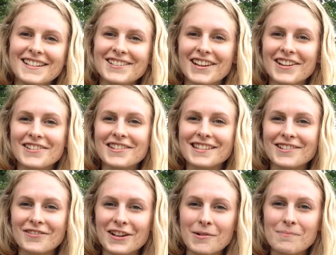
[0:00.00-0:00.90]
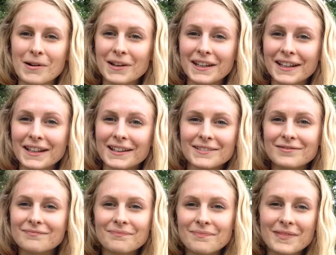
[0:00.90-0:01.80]
Django's just over here barking at
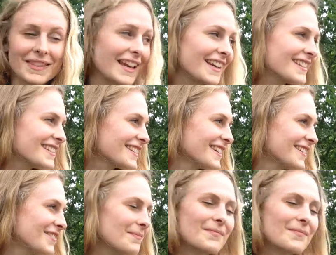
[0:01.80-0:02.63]
things.